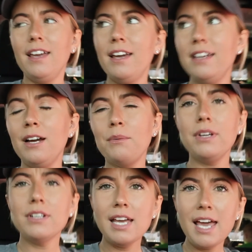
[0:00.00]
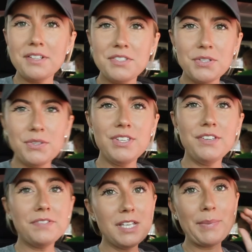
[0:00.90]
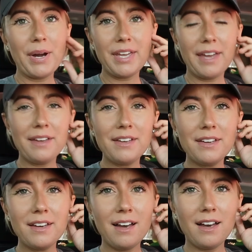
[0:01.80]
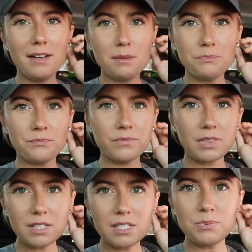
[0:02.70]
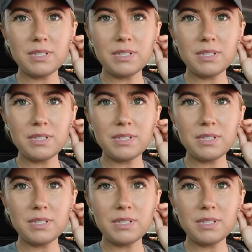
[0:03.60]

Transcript: And now we're gonna head to the flea market um, yes,